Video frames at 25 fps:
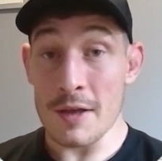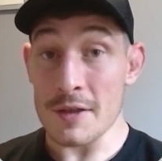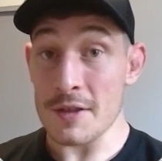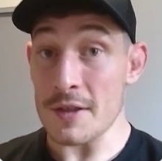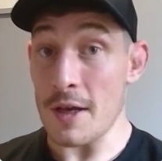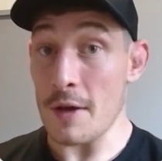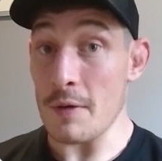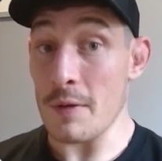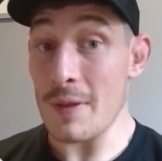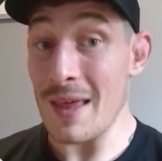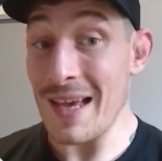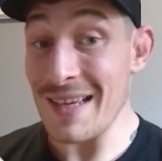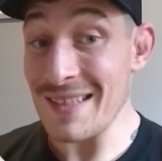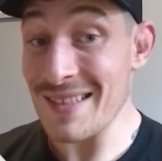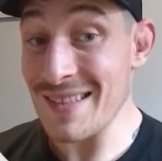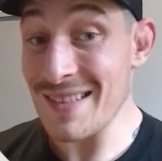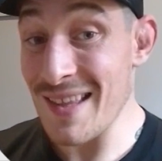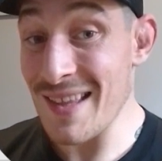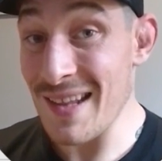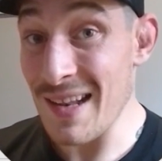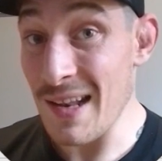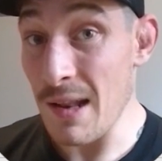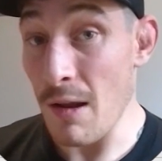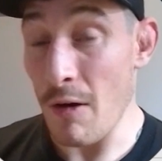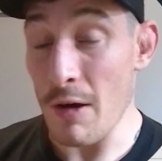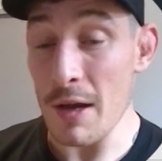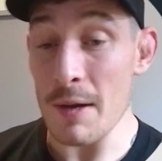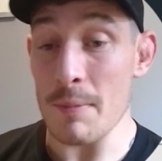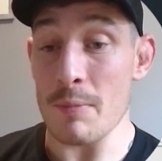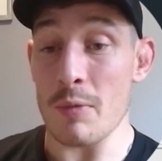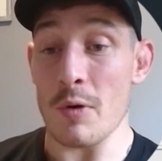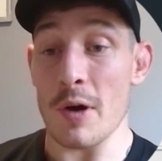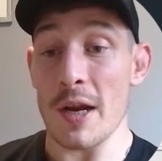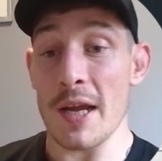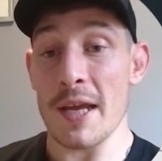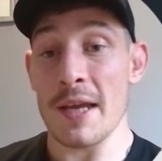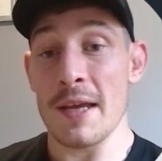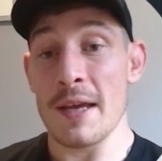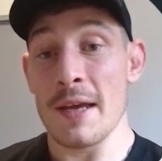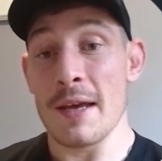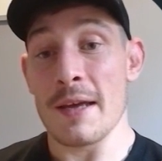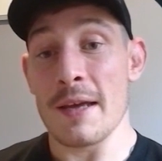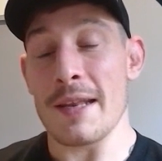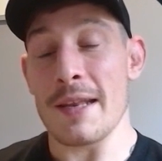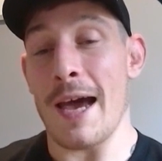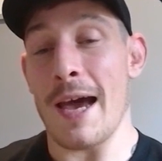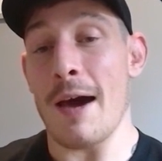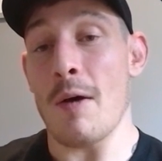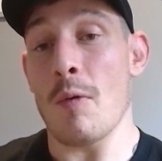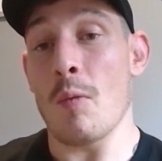So that's the library.
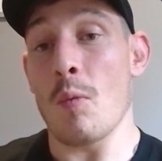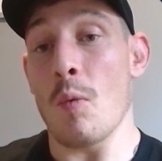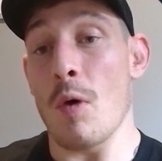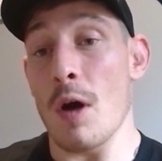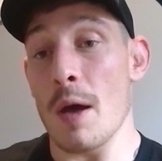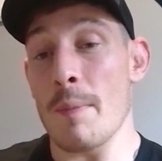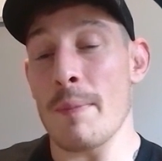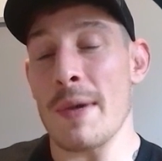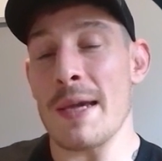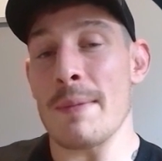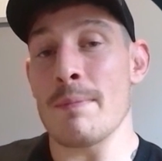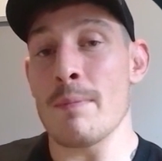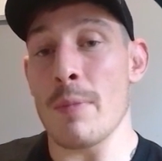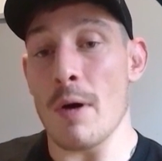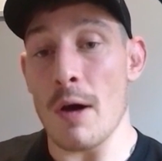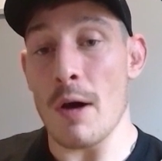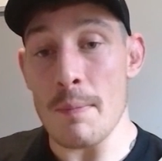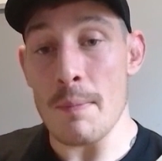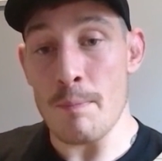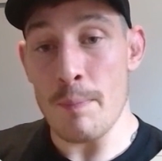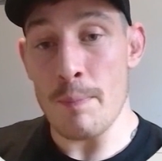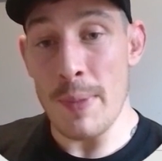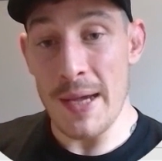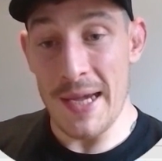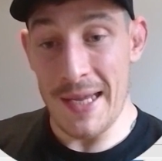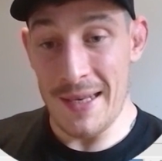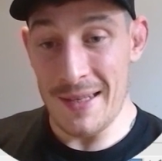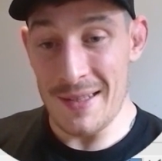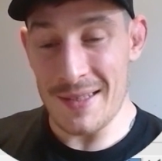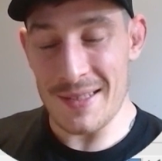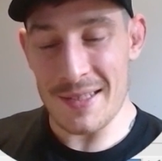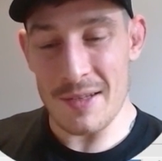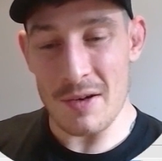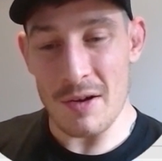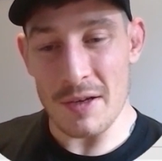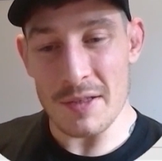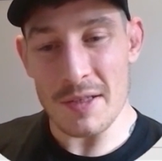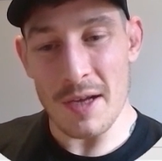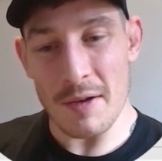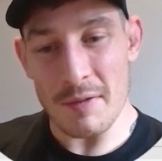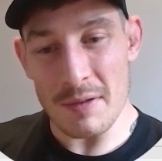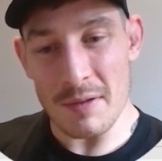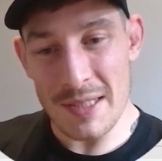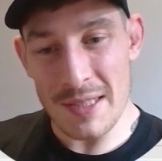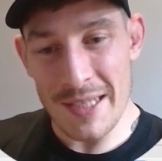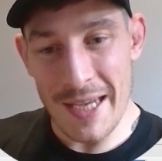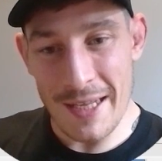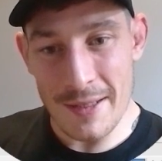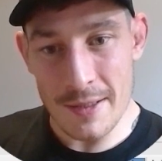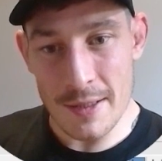Now what I mean by bins, and I
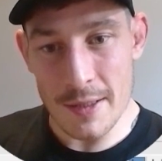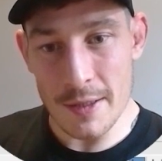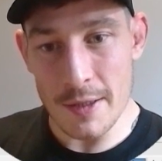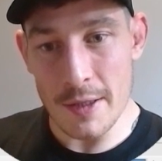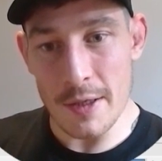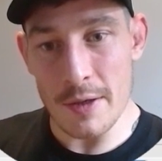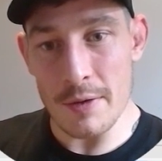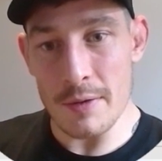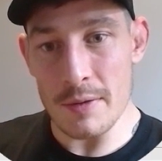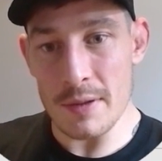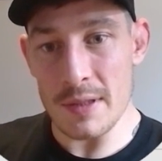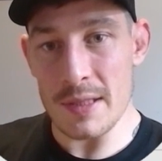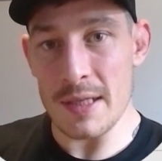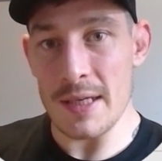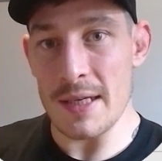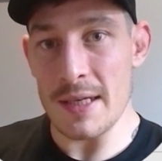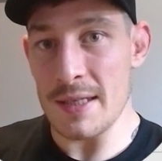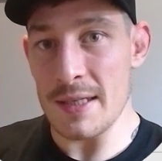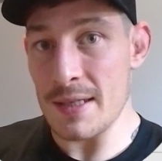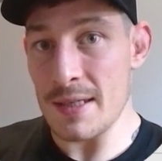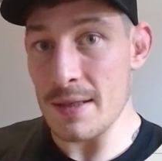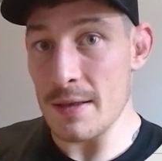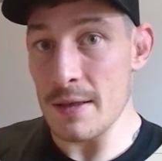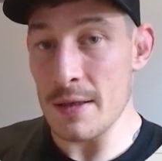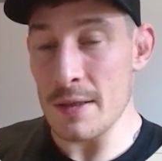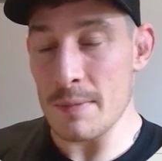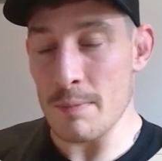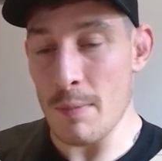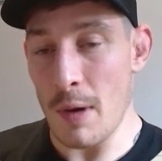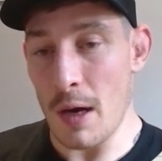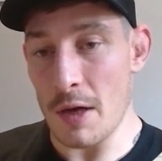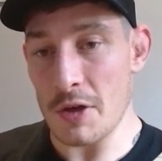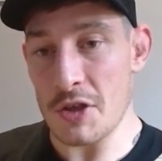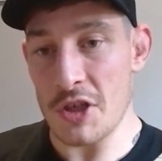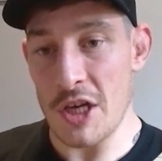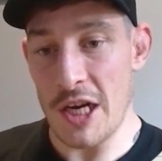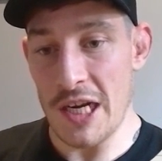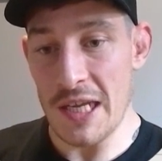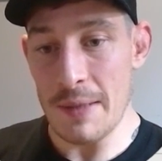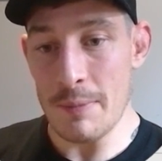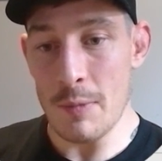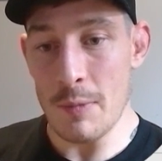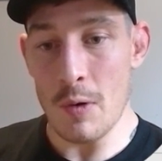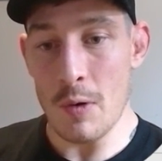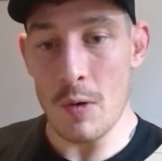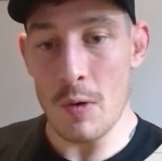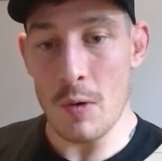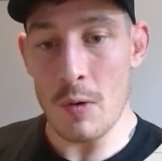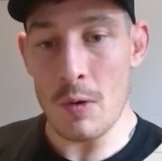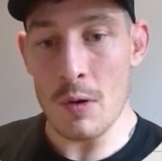don't tend to use these as much
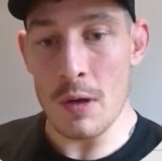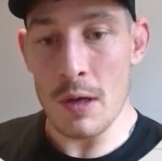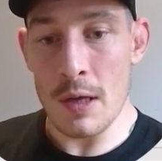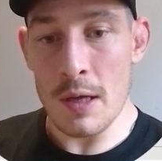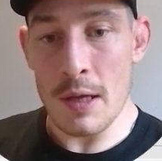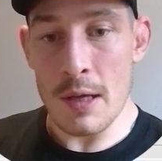anymore,